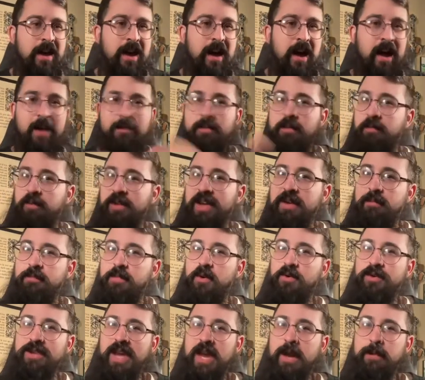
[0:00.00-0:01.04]
I've been playing
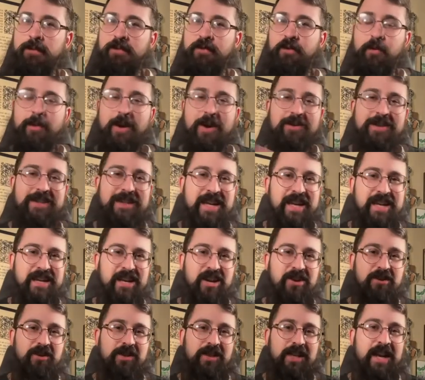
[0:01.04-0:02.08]
both games for about 10
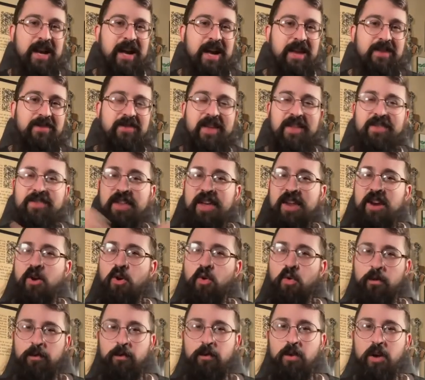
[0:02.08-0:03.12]
years, and I think that
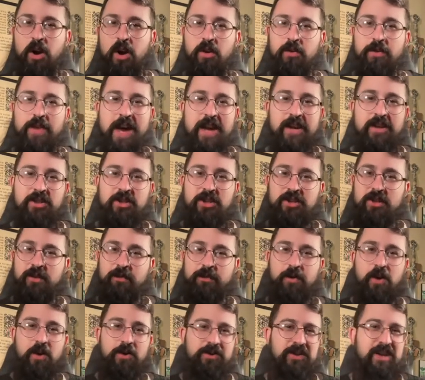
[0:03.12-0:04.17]
overall that is just a
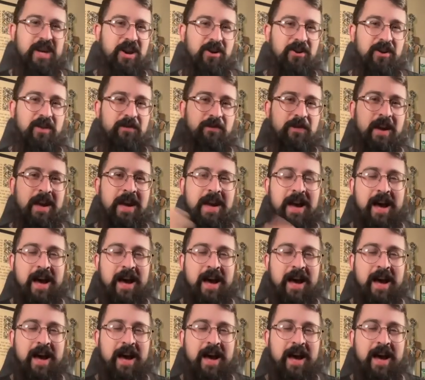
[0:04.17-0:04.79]
false narrative.